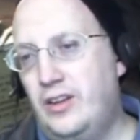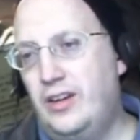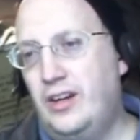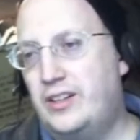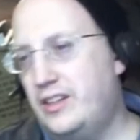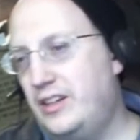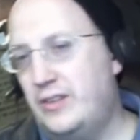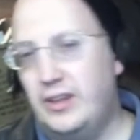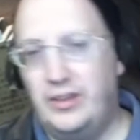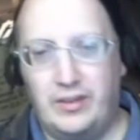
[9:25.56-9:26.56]
Actually,
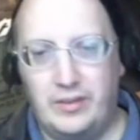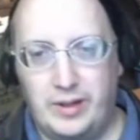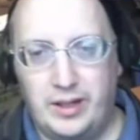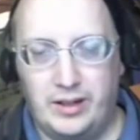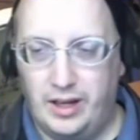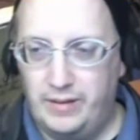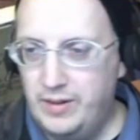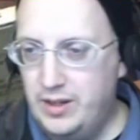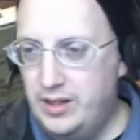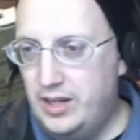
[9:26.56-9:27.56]
where is everybody? Okay.
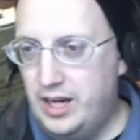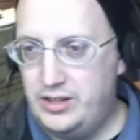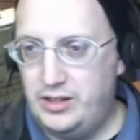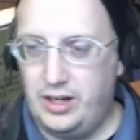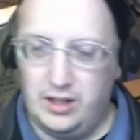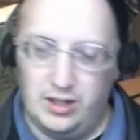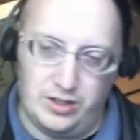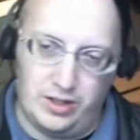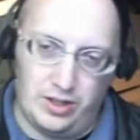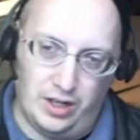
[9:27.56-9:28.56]
As you get
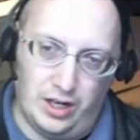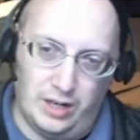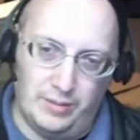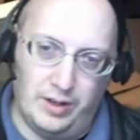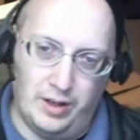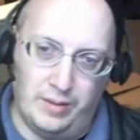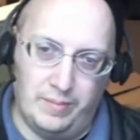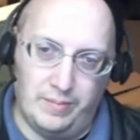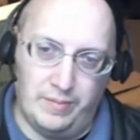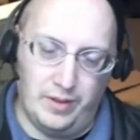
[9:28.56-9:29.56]
closer to the armor,
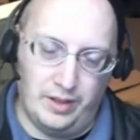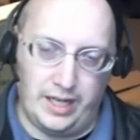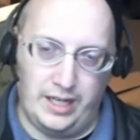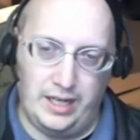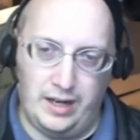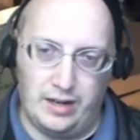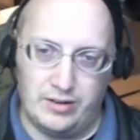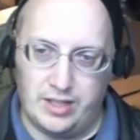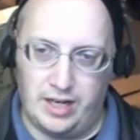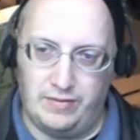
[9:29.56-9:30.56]
the lightning
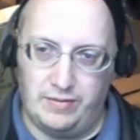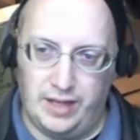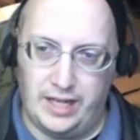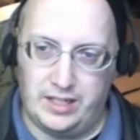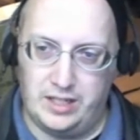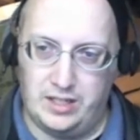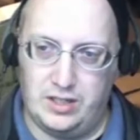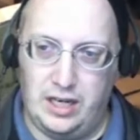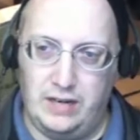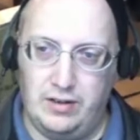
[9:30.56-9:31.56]
outside
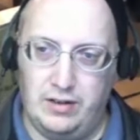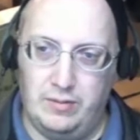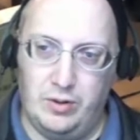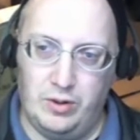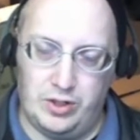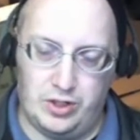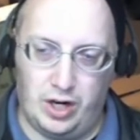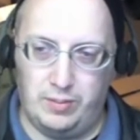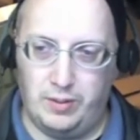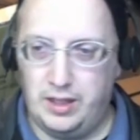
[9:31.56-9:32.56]
flashes even more
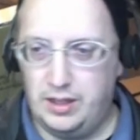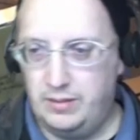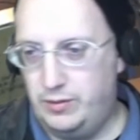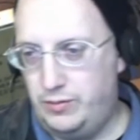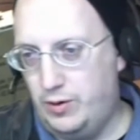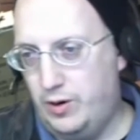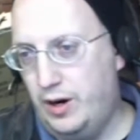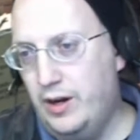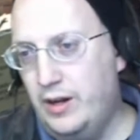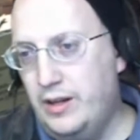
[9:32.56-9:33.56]
sharply than
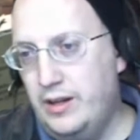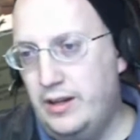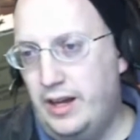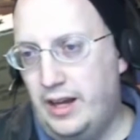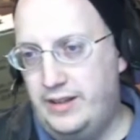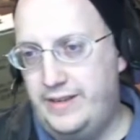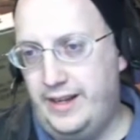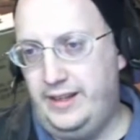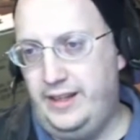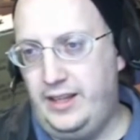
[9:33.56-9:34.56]
before, and
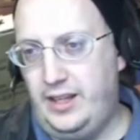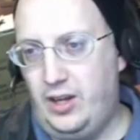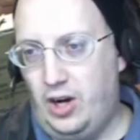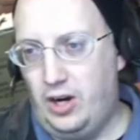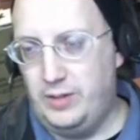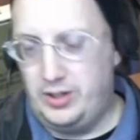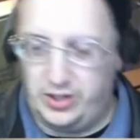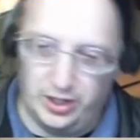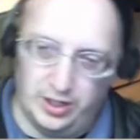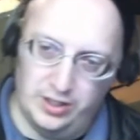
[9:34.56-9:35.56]
suddenly the armor
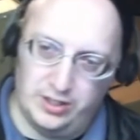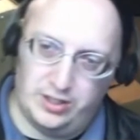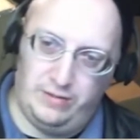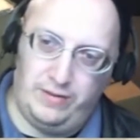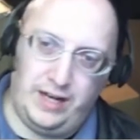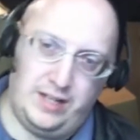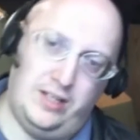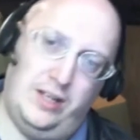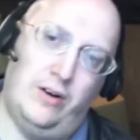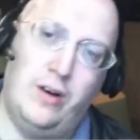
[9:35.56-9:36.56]
turns to face you.